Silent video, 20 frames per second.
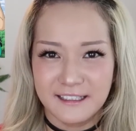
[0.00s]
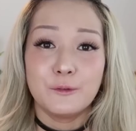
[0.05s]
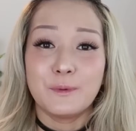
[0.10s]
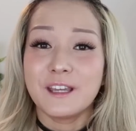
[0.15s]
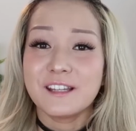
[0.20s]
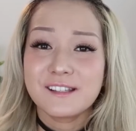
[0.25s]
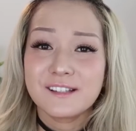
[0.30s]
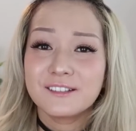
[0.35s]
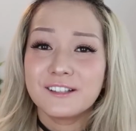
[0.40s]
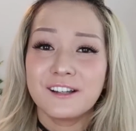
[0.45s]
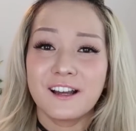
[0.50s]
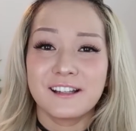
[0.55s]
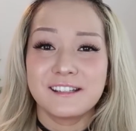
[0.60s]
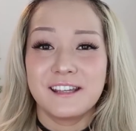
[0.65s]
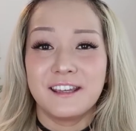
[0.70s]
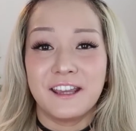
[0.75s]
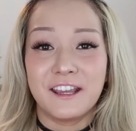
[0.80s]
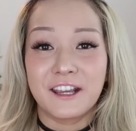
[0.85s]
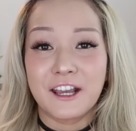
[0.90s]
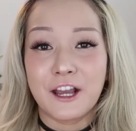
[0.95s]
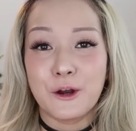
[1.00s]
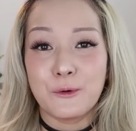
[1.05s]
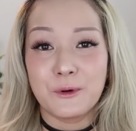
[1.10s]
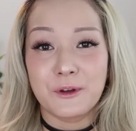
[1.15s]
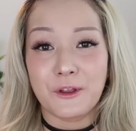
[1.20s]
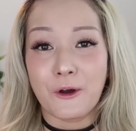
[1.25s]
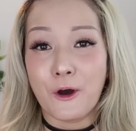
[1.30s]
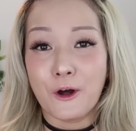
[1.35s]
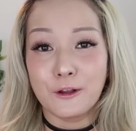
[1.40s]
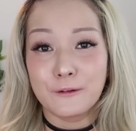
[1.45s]
You basically got to hang out with
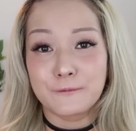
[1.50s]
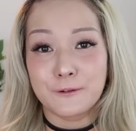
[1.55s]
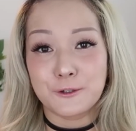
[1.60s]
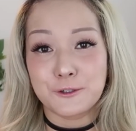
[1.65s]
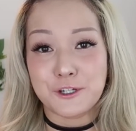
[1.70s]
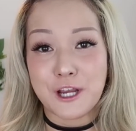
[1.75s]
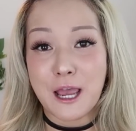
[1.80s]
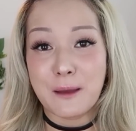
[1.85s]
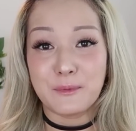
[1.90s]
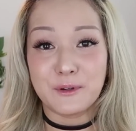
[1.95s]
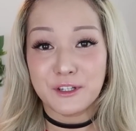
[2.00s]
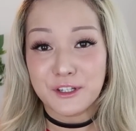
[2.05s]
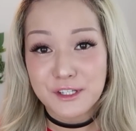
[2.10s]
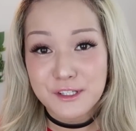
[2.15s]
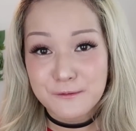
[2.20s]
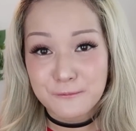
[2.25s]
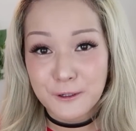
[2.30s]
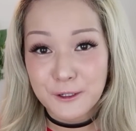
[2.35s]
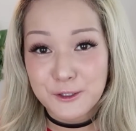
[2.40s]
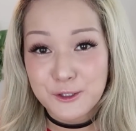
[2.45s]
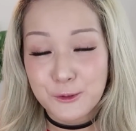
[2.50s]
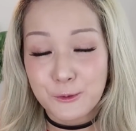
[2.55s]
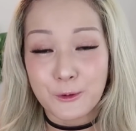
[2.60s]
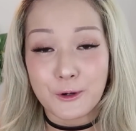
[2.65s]
all of your Japanese friends who